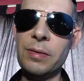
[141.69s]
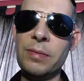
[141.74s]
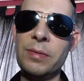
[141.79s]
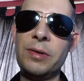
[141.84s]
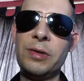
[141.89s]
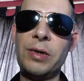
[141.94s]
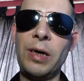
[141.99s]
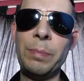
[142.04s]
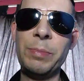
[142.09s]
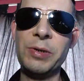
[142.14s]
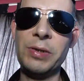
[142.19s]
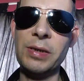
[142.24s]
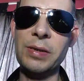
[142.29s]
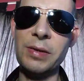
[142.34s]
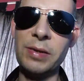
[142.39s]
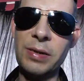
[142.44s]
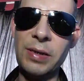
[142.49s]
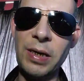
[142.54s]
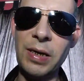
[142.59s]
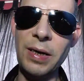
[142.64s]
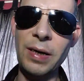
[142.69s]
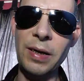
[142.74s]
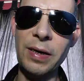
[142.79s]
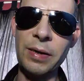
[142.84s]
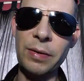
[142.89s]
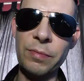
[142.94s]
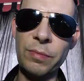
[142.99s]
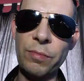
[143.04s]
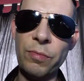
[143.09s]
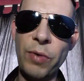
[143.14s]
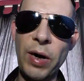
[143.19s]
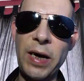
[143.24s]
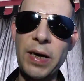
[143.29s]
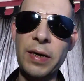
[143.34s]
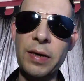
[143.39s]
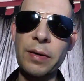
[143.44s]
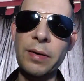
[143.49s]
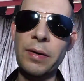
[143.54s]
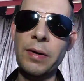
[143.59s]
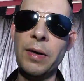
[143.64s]
substance dealing
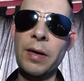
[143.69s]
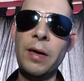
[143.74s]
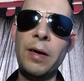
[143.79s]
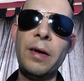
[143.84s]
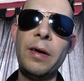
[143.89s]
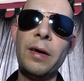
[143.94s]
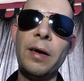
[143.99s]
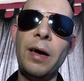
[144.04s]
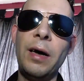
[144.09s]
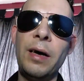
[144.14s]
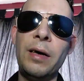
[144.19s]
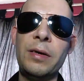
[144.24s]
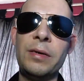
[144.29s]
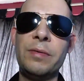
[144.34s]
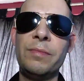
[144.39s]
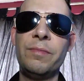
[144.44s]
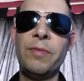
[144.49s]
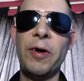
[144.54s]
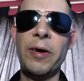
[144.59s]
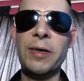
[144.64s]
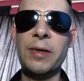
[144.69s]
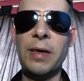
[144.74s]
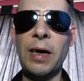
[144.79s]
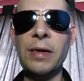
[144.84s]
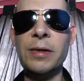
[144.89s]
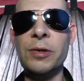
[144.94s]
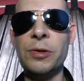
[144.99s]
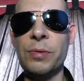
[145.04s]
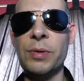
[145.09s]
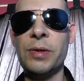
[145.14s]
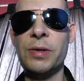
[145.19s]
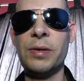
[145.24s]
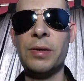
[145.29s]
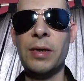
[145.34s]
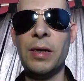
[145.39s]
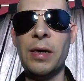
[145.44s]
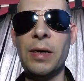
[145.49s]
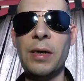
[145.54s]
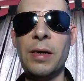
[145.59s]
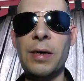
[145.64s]
ring. A very
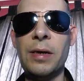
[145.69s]
dangerous